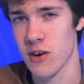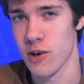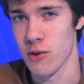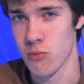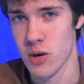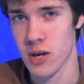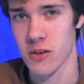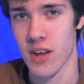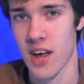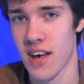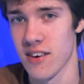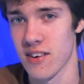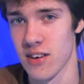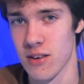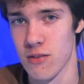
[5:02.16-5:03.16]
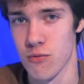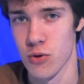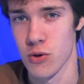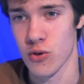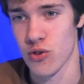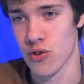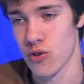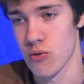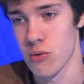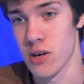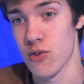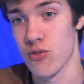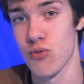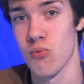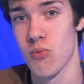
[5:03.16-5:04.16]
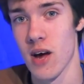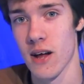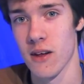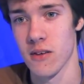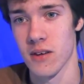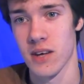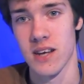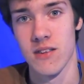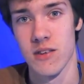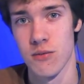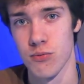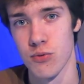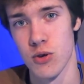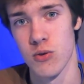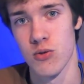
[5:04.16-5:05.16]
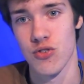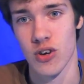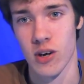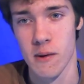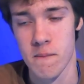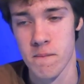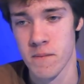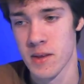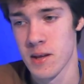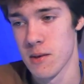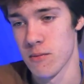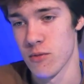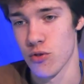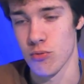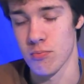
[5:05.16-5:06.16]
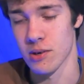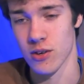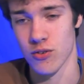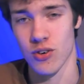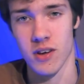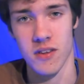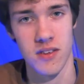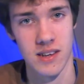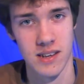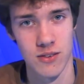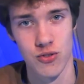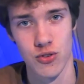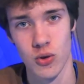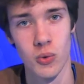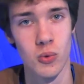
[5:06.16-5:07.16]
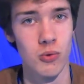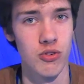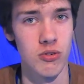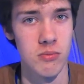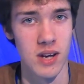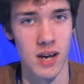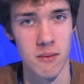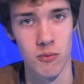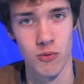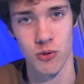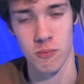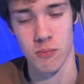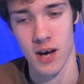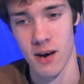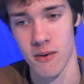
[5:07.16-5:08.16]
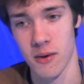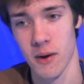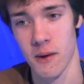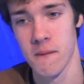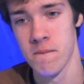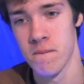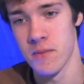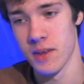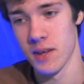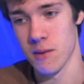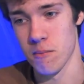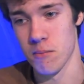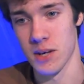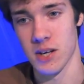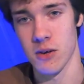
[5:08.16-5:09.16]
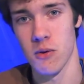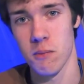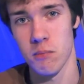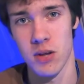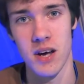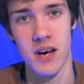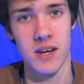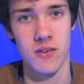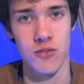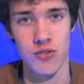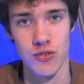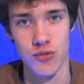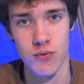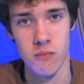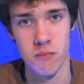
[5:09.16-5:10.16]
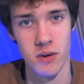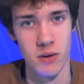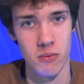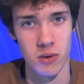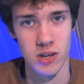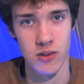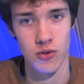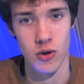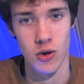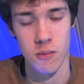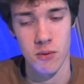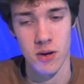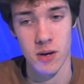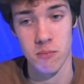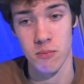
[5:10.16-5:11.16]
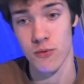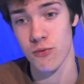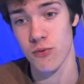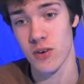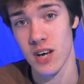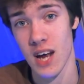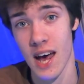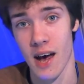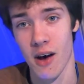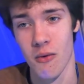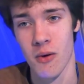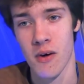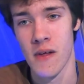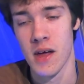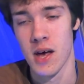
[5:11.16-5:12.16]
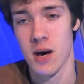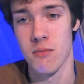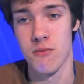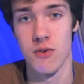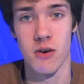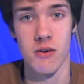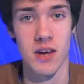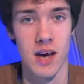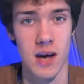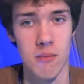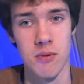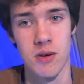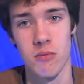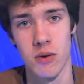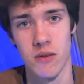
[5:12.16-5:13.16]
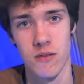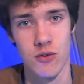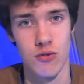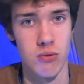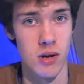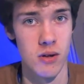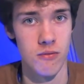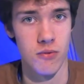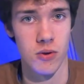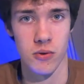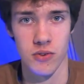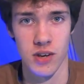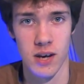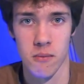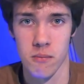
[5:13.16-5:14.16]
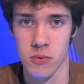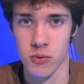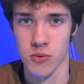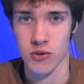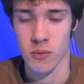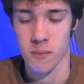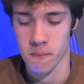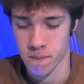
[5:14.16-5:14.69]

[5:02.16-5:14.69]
I will add an inverter to it as well in the future, just because I think it's cool to be able to power bigger appliances from my wind turbine. But for now, I'm very happy with the 12 volt output.